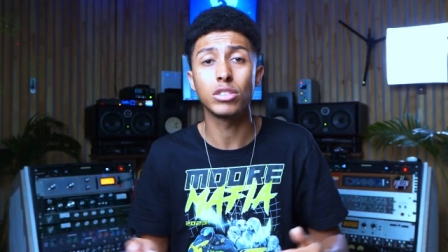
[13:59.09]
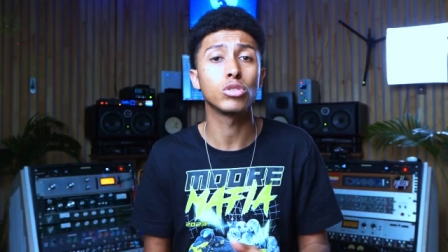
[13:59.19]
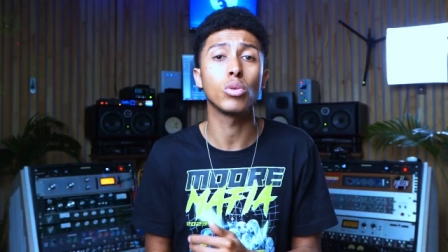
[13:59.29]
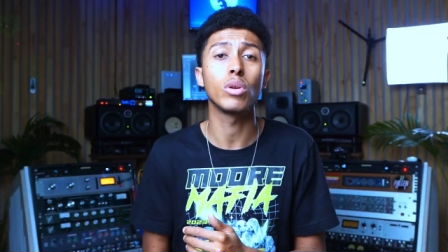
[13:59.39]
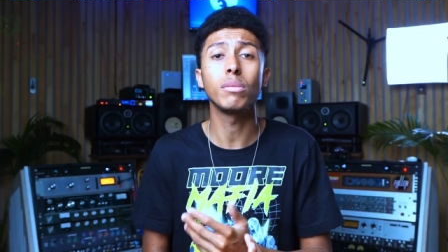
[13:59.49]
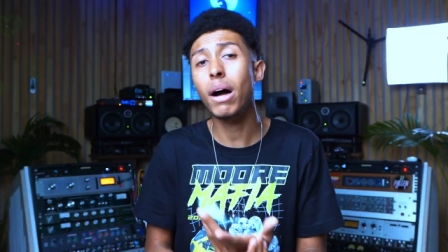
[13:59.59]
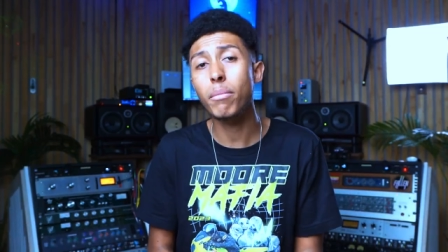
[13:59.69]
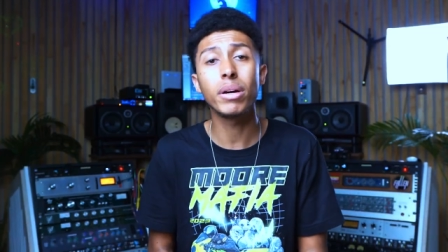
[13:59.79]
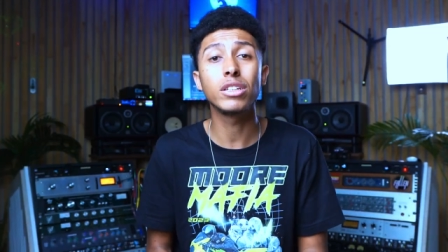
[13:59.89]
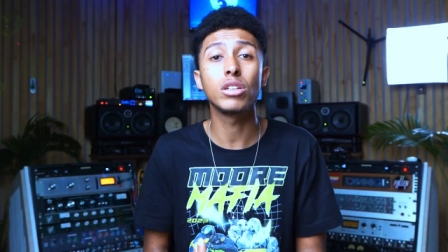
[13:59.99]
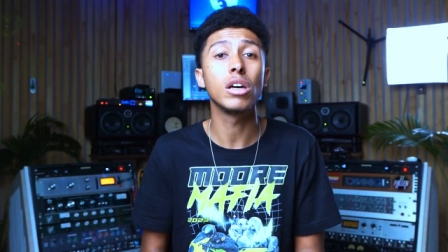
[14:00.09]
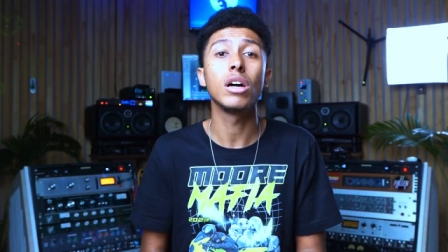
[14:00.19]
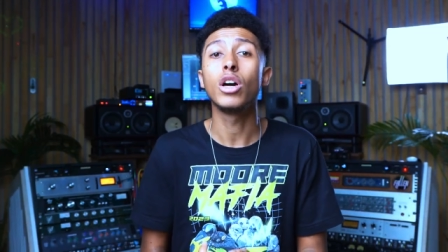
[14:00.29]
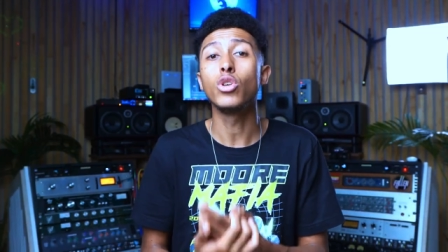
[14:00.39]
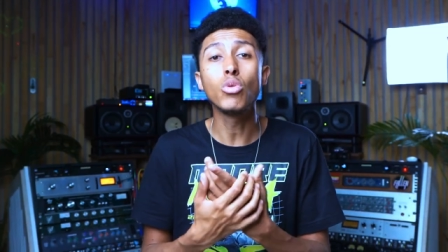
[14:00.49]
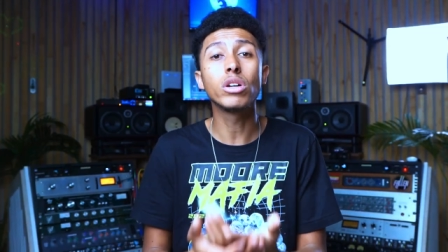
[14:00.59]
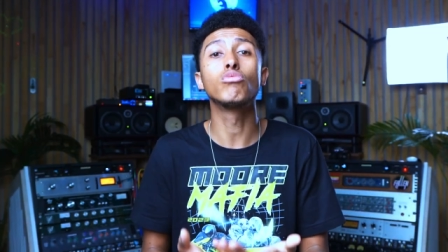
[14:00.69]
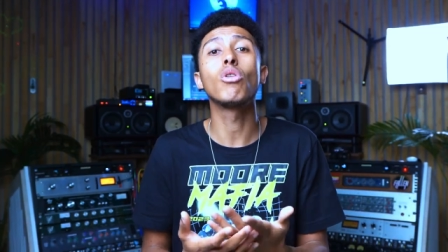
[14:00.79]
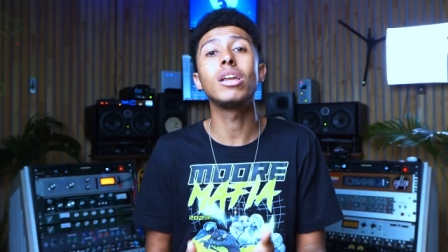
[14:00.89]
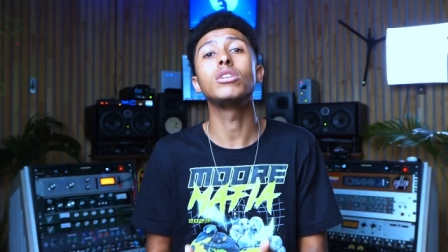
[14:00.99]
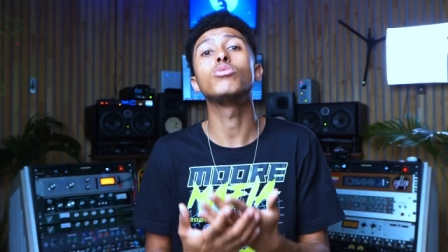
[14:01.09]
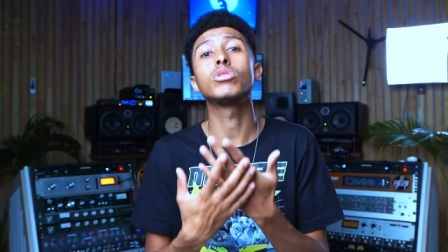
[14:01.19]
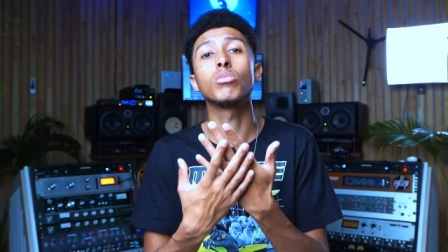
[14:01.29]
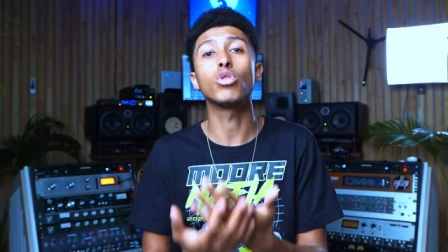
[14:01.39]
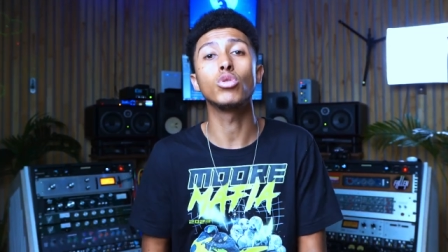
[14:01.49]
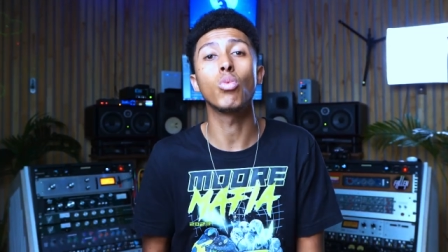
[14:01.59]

So in my opinion, you can really do some good